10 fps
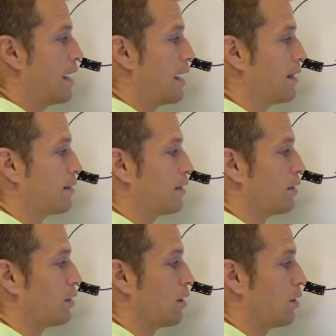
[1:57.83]
and
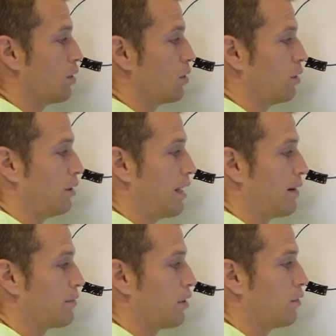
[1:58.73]
the
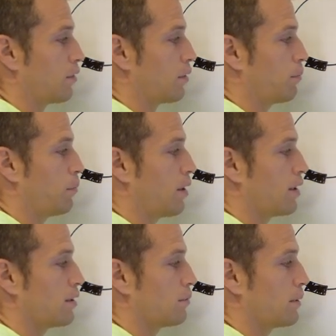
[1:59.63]
leftover
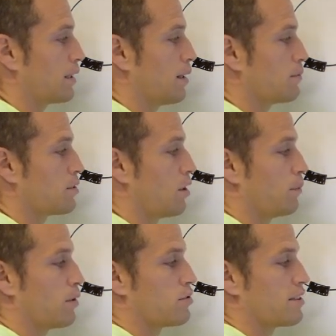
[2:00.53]
part becomes
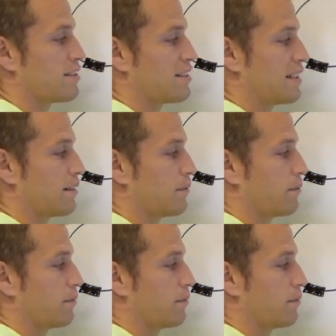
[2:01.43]
homocysteine.